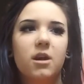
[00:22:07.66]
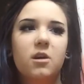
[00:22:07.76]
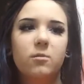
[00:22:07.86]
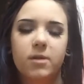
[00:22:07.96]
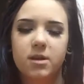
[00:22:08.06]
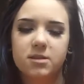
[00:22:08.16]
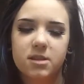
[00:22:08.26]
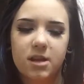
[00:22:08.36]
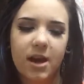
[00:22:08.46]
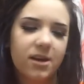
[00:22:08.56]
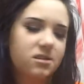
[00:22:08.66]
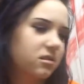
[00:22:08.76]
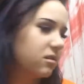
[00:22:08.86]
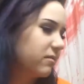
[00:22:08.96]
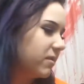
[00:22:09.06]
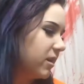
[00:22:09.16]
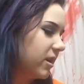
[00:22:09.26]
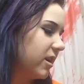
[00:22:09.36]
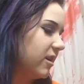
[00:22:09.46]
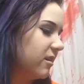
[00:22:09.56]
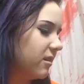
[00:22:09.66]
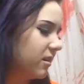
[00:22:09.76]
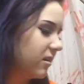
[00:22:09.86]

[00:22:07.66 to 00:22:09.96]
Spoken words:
No, because the dye is good for your hair.